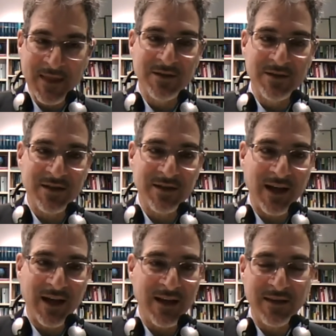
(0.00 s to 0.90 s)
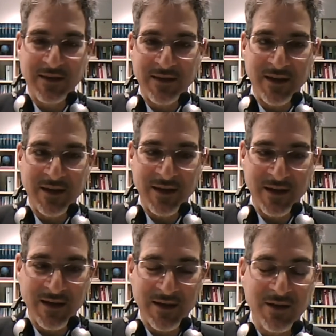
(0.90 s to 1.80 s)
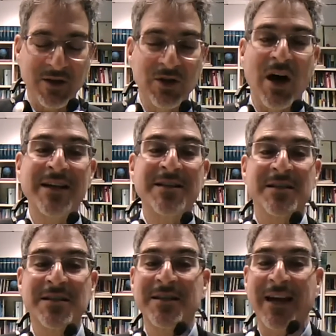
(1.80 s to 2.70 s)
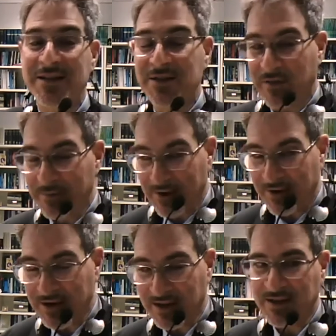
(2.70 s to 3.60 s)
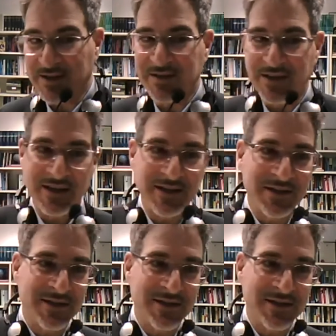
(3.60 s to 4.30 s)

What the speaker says: just like the United States of America is the